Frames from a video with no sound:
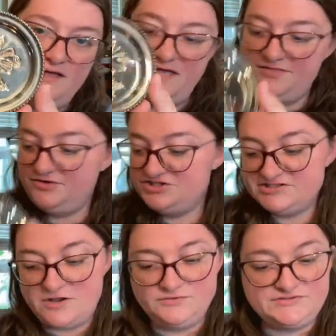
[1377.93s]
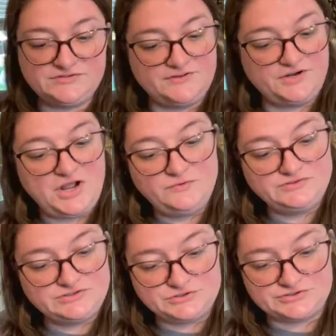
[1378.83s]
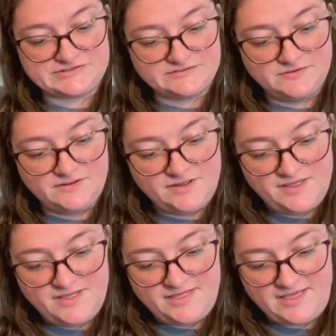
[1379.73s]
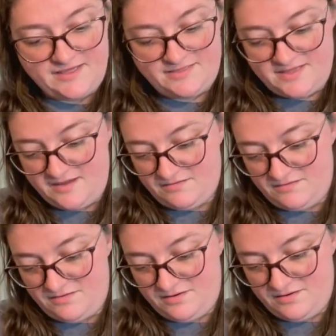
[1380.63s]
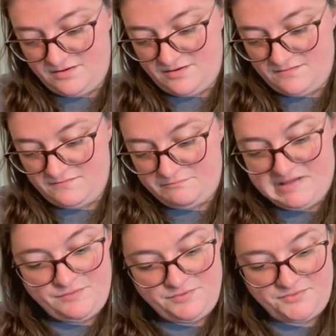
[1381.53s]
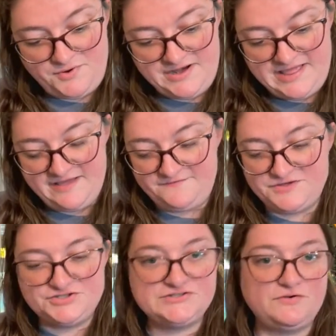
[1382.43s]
And they're just coasters. They're coasters. And they are about 3.5 inches